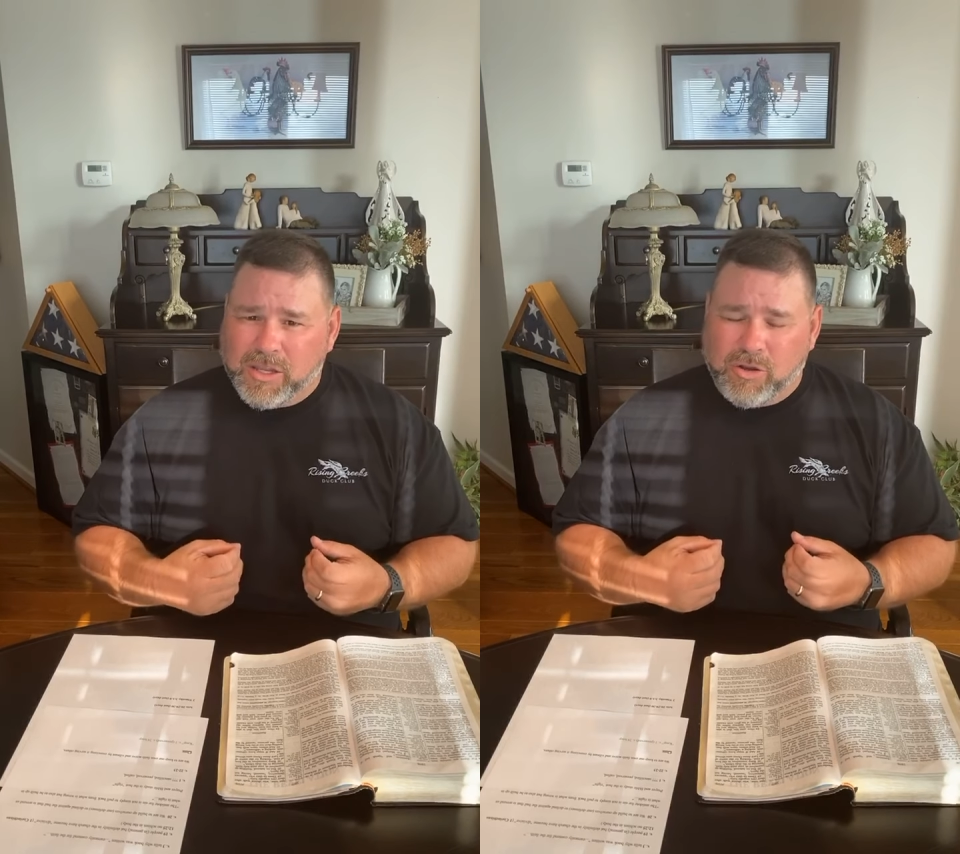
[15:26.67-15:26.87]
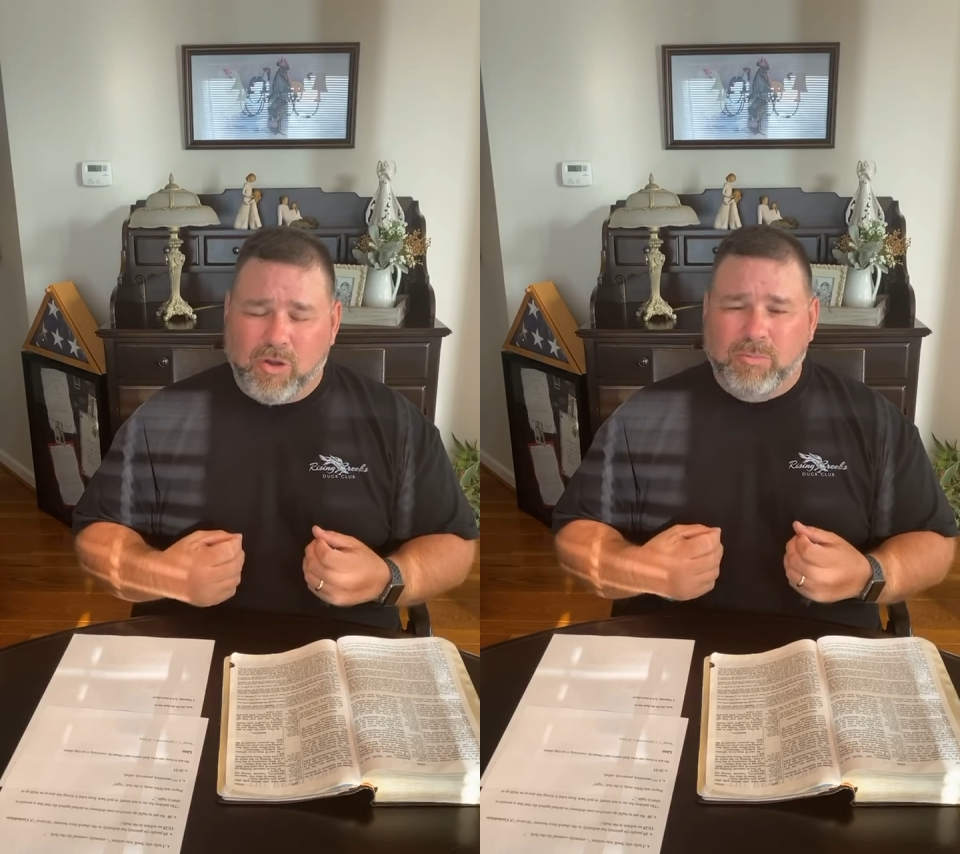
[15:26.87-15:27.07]

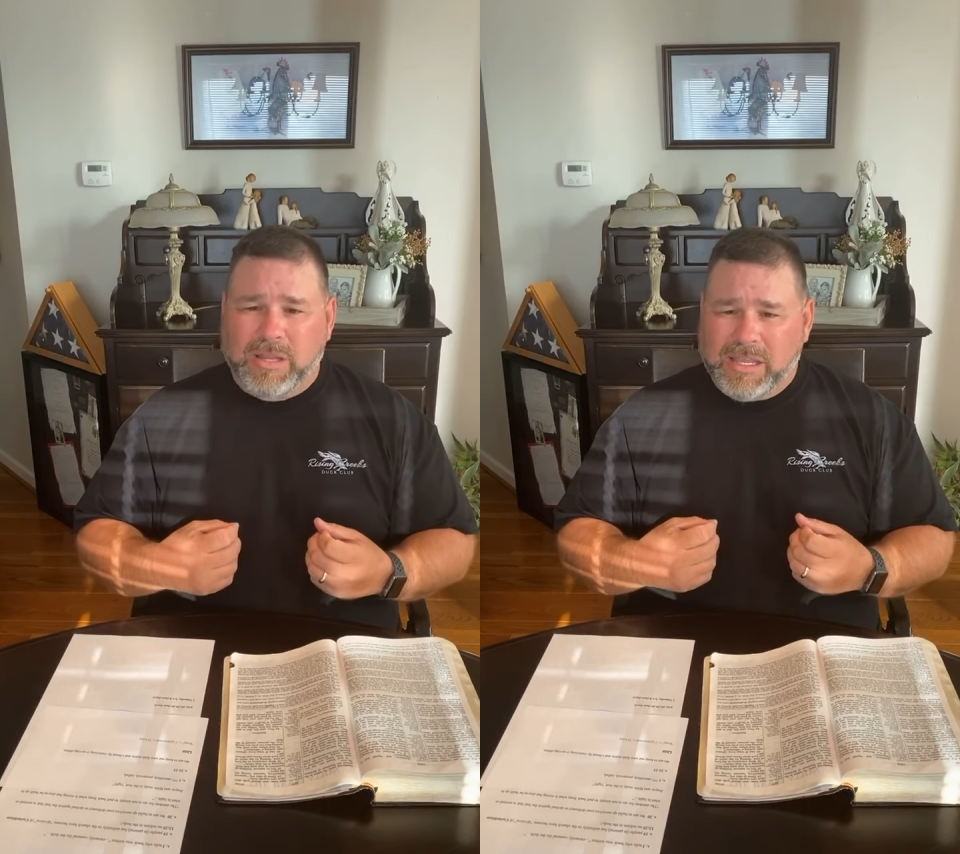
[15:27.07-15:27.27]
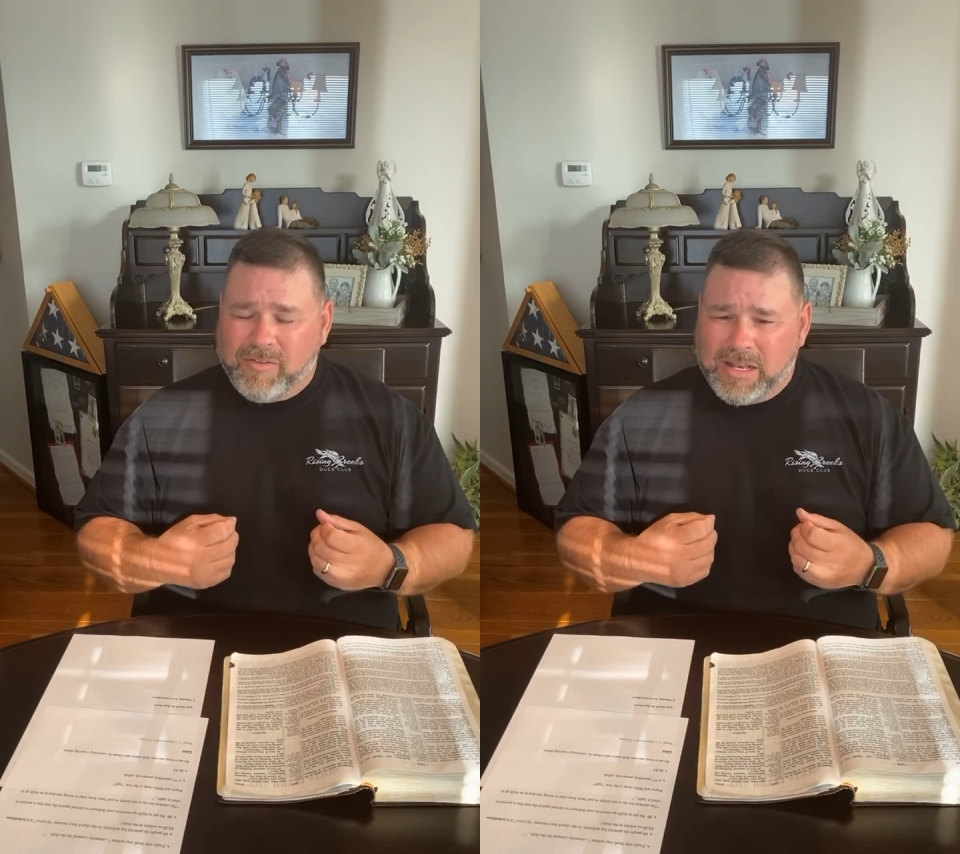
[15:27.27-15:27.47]
You don't
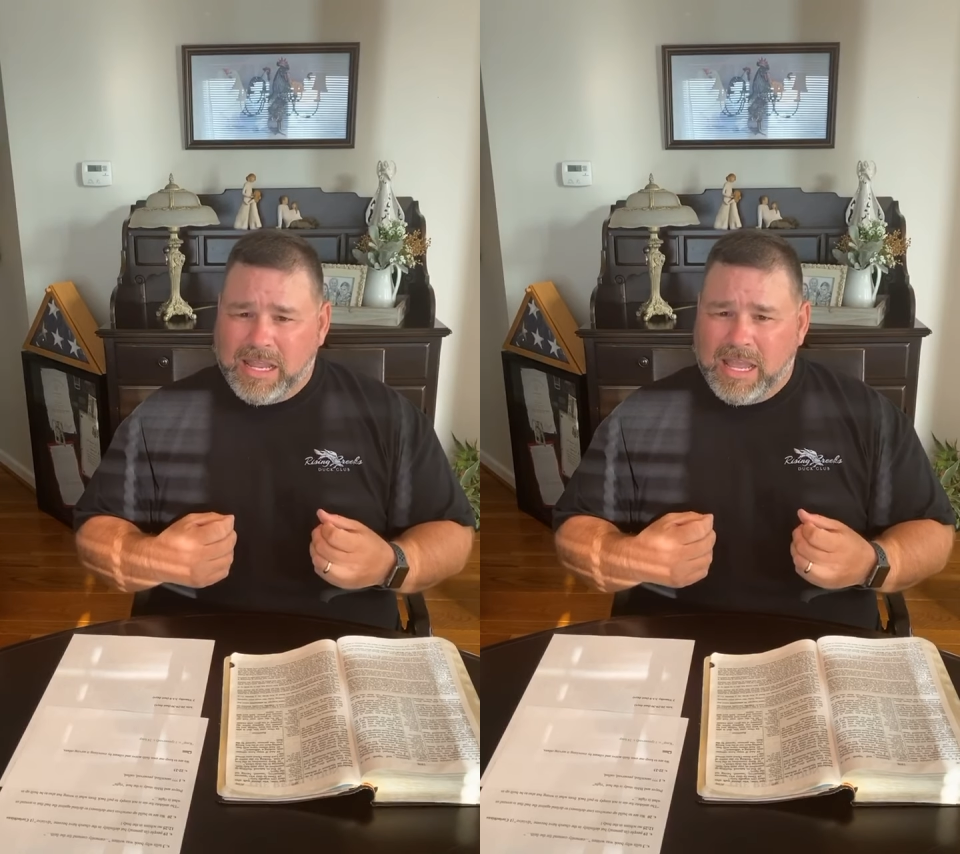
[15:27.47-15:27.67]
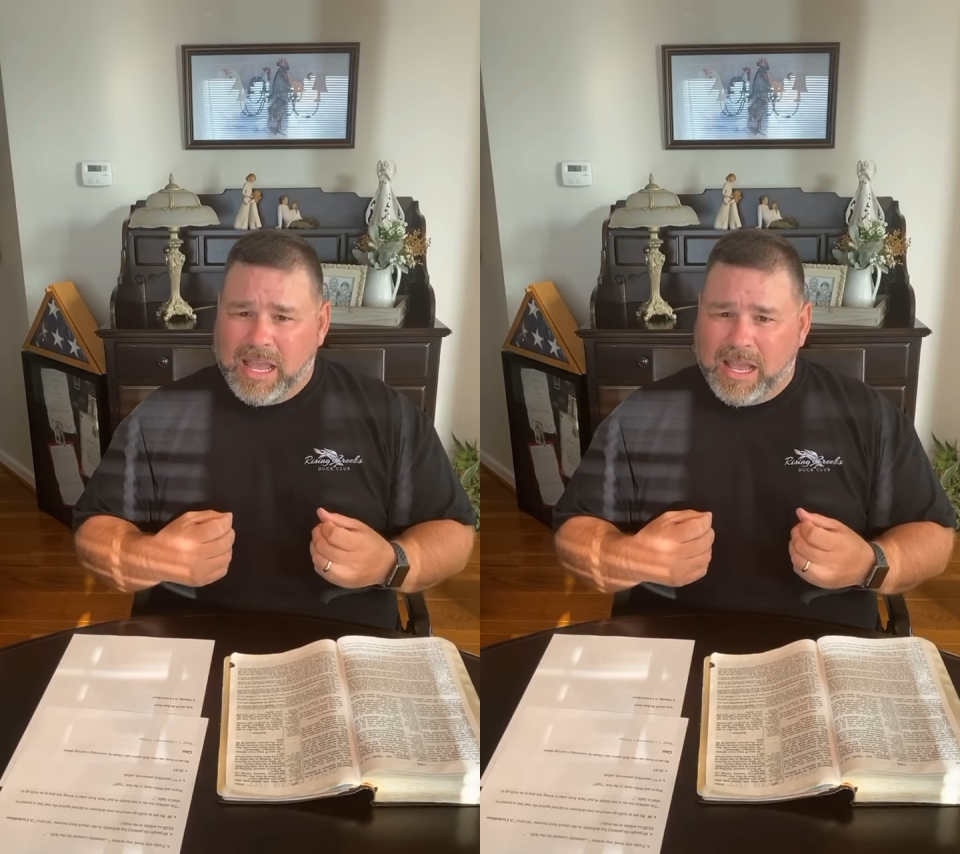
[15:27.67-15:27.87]
believe it?
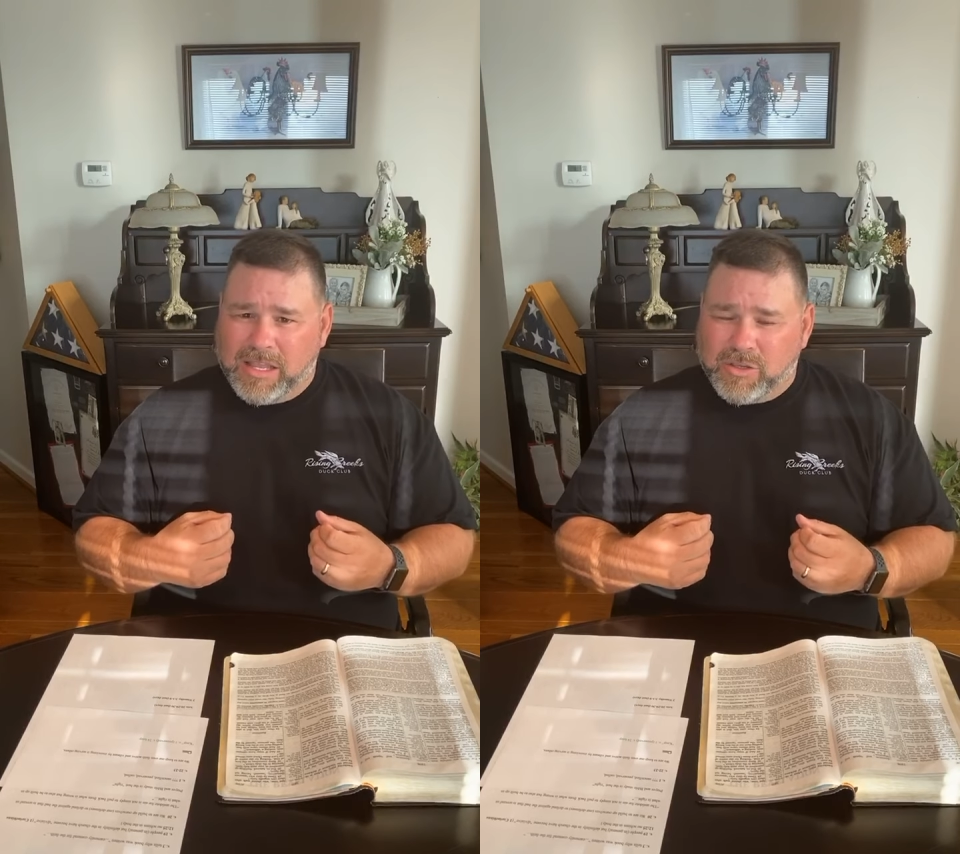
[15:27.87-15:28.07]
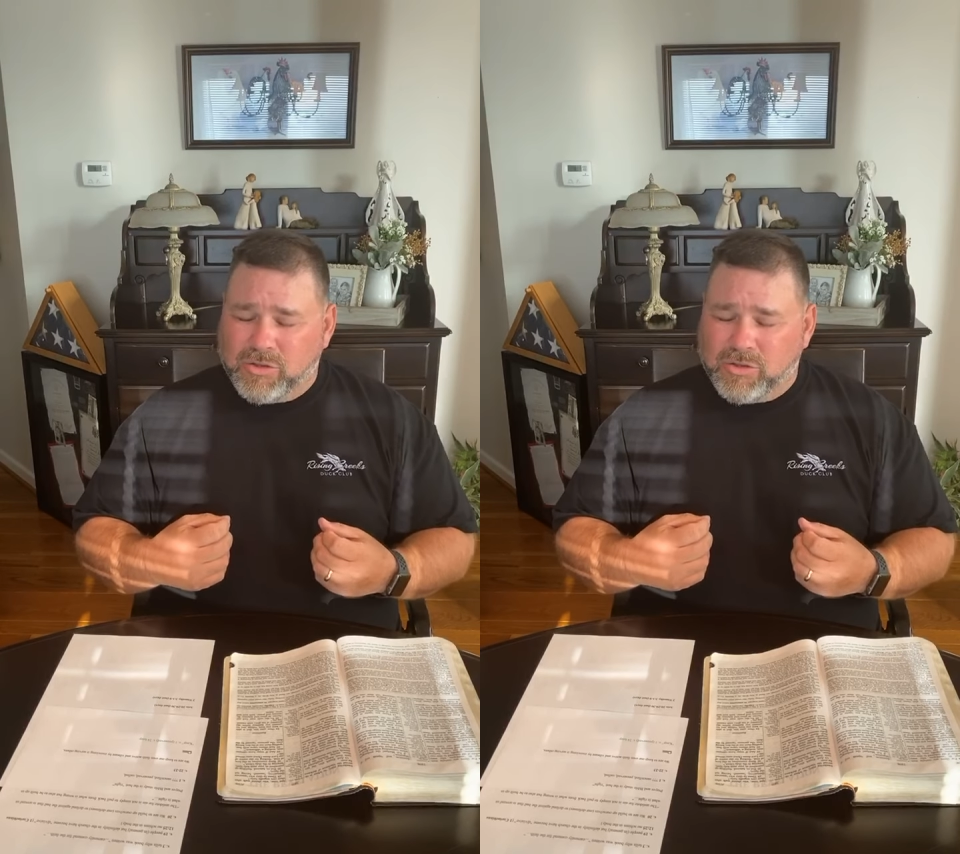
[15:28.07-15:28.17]
Uh,